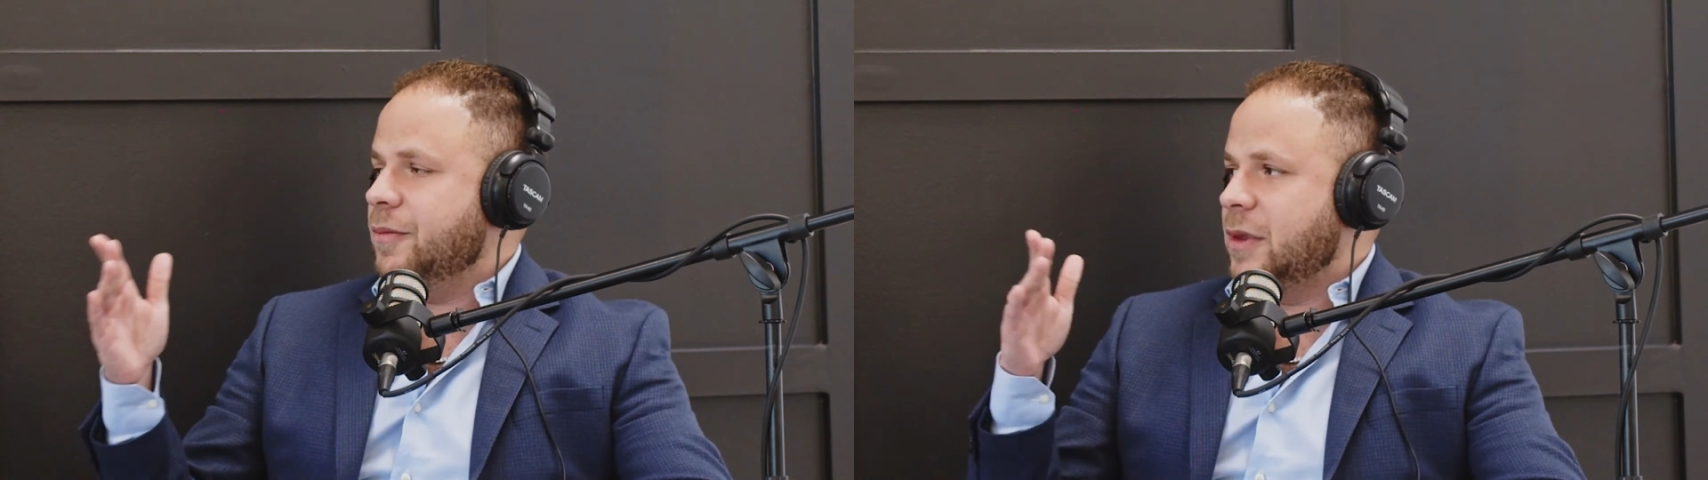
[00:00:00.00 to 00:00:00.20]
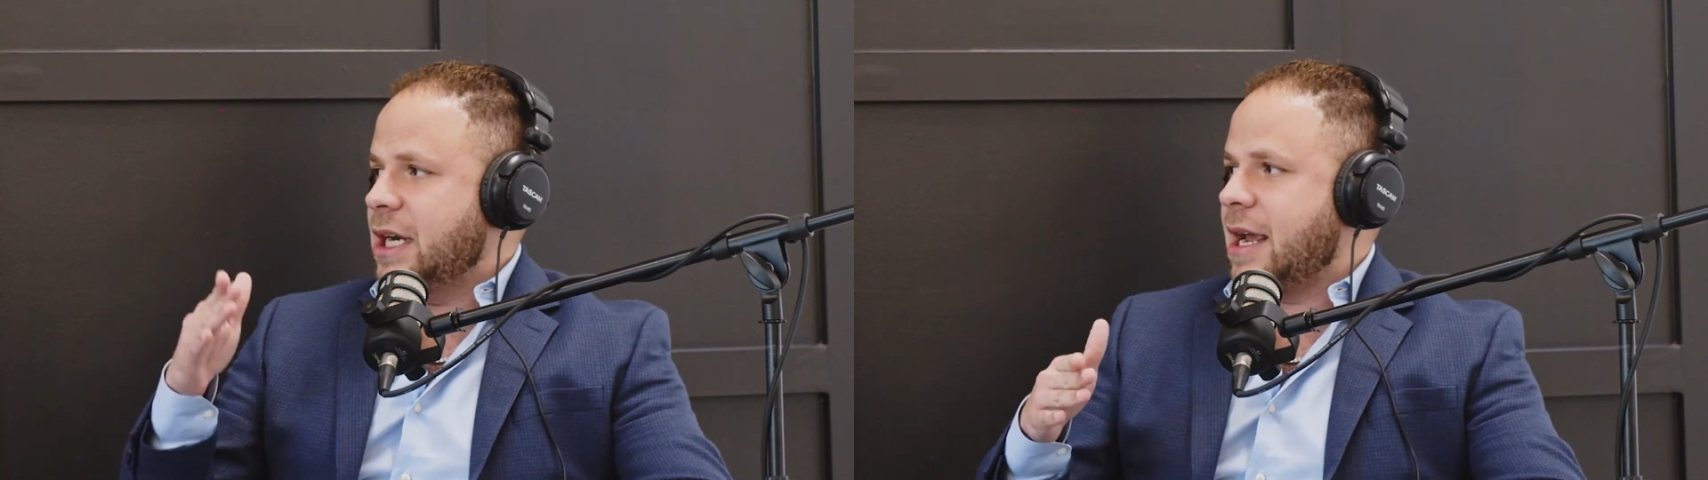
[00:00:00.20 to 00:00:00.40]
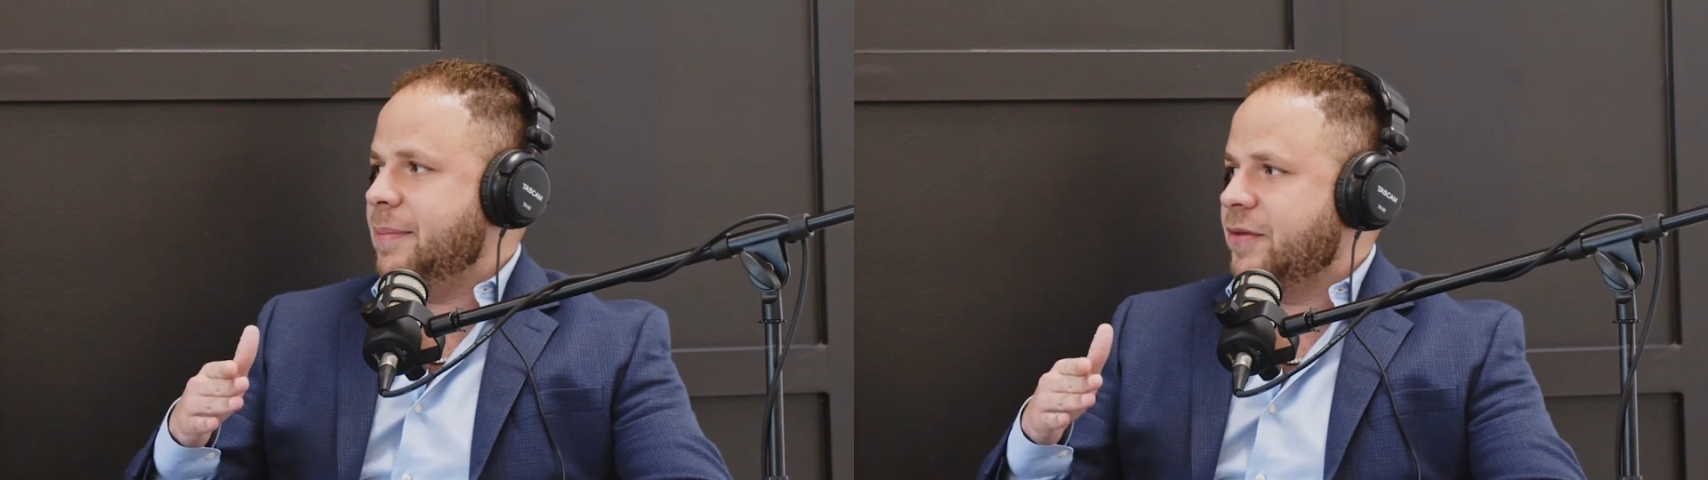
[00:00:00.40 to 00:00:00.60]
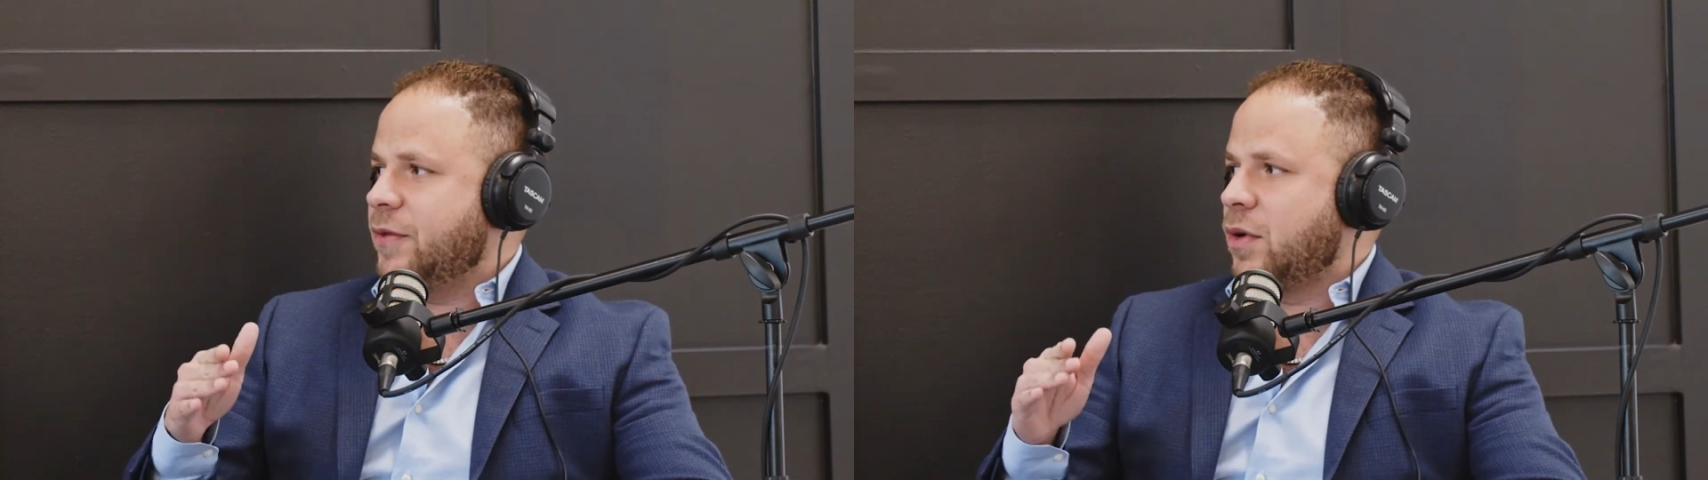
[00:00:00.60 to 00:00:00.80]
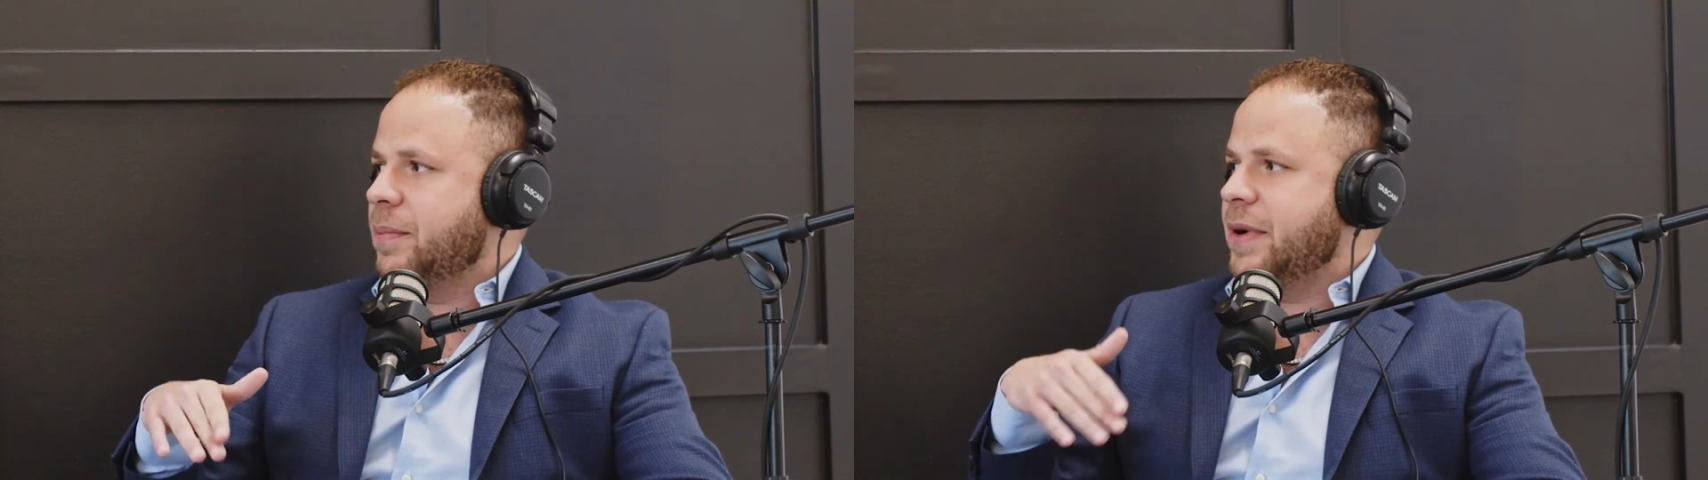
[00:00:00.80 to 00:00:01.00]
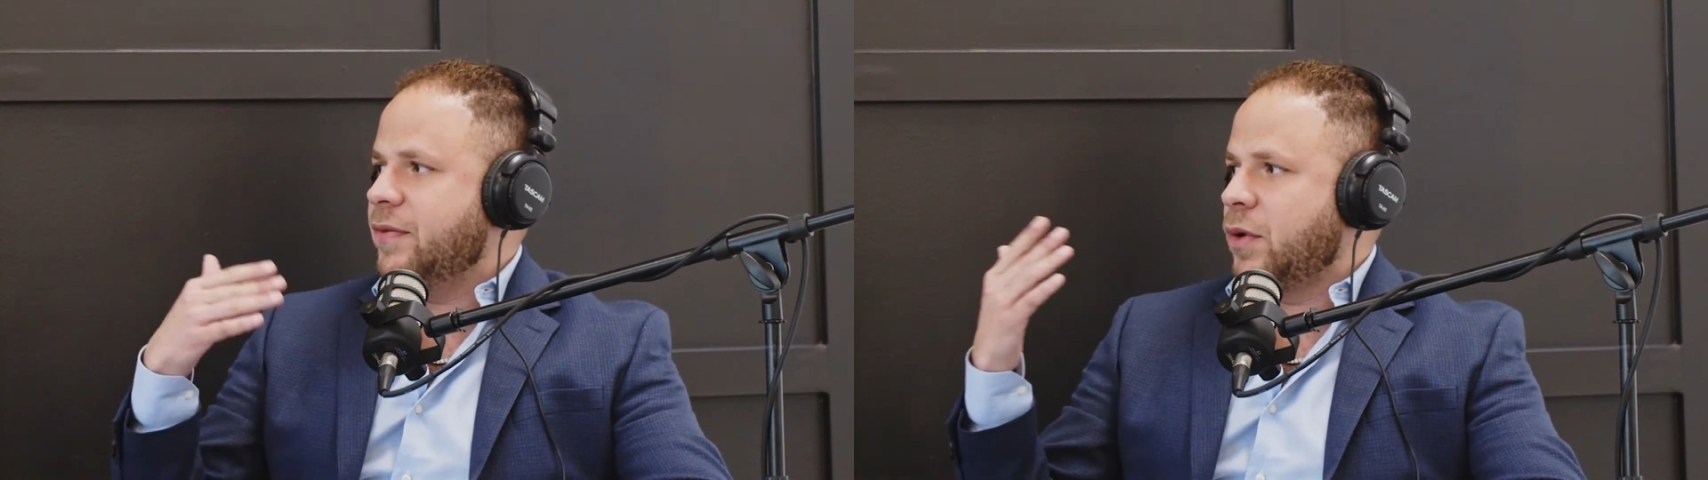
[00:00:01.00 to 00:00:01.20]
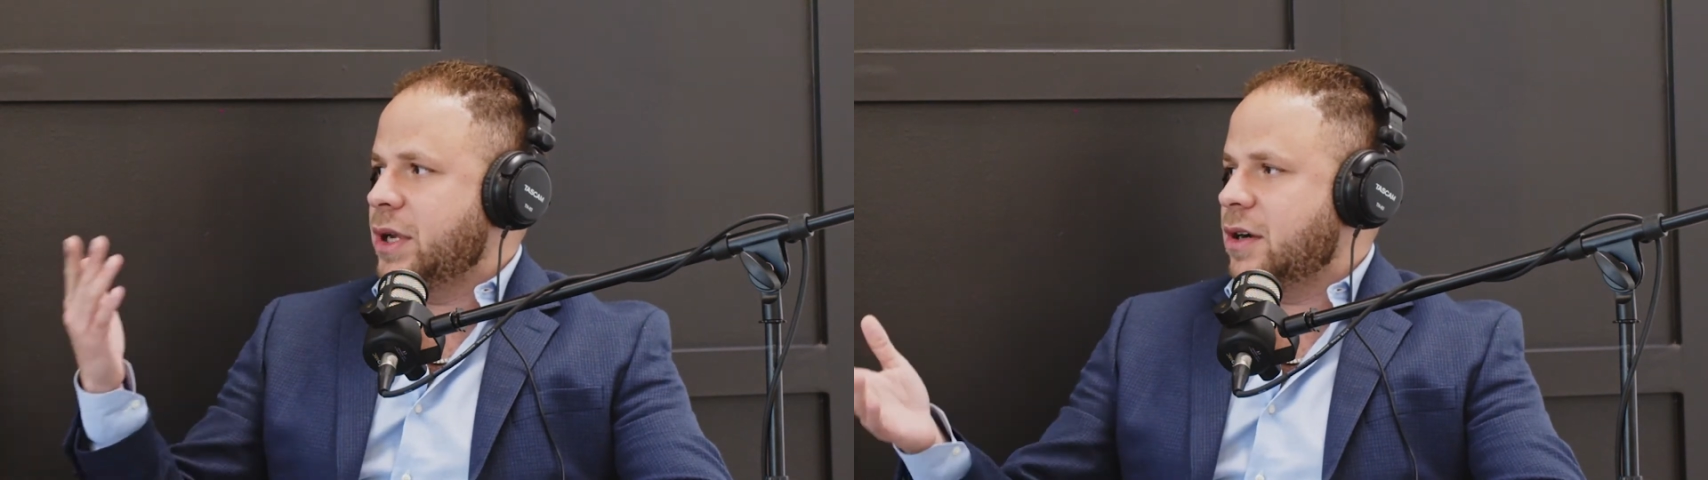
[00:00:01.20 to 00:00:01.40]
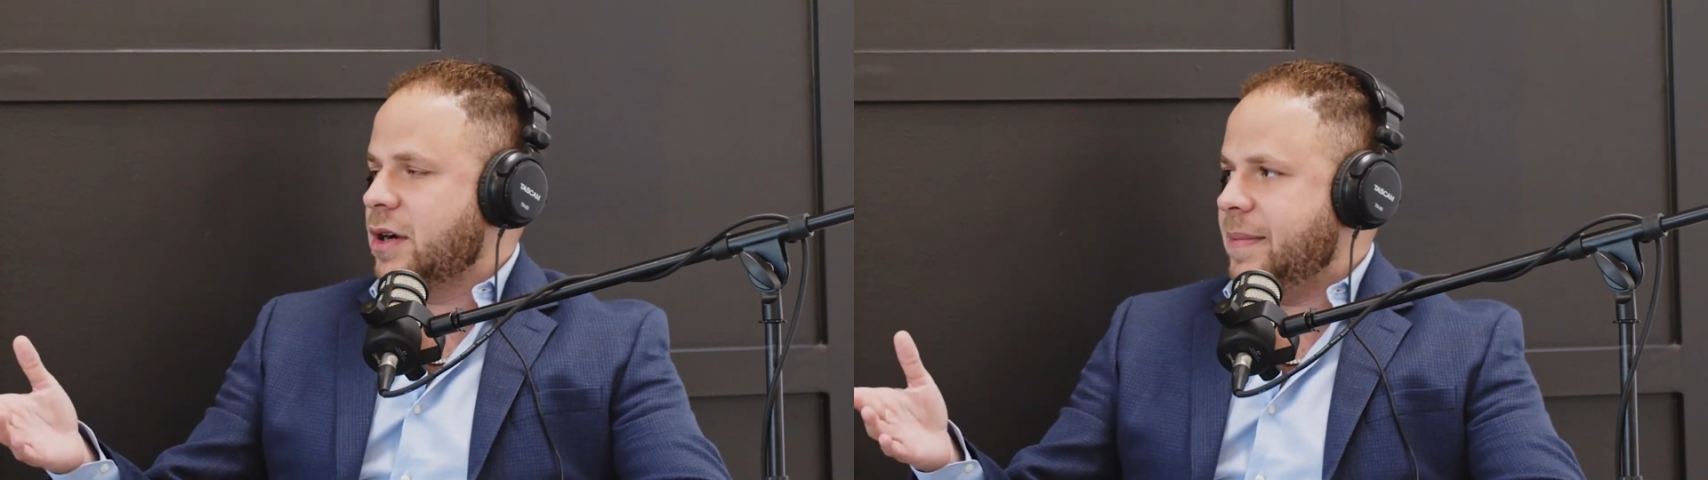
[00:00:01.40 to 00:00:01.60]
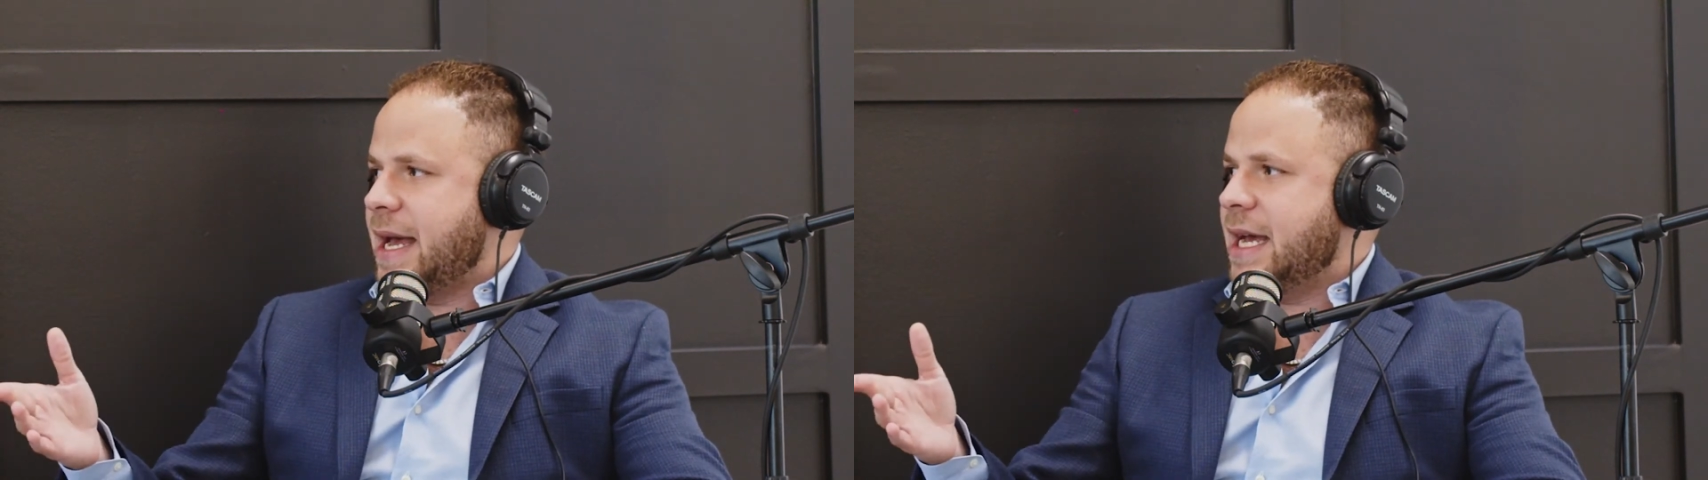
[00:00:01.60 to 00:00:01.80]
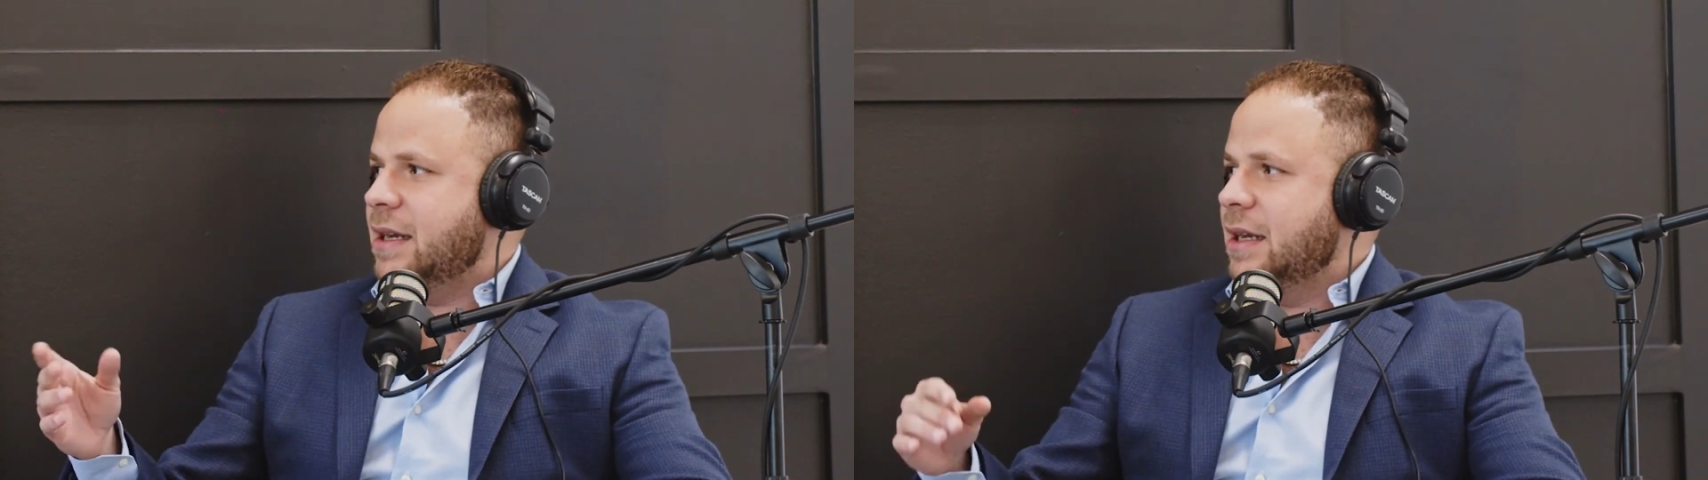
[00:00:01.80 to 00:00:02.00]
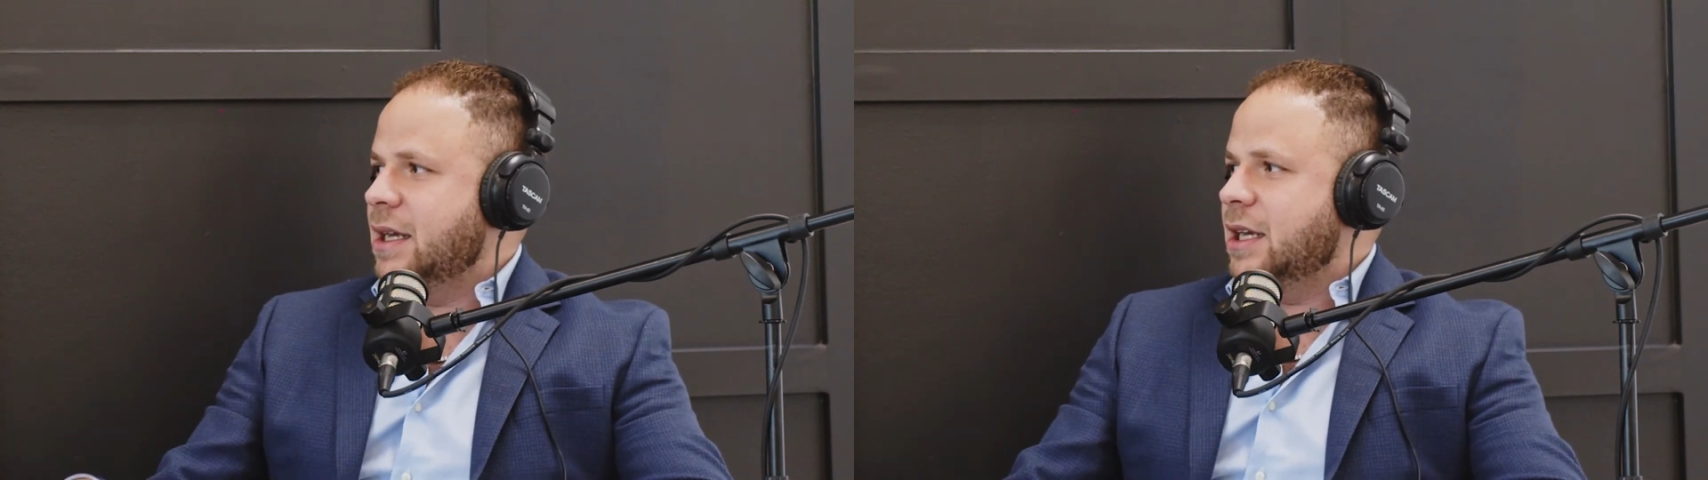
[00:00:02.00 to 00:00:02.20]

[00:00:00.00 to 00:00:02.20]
the night before you go to bed,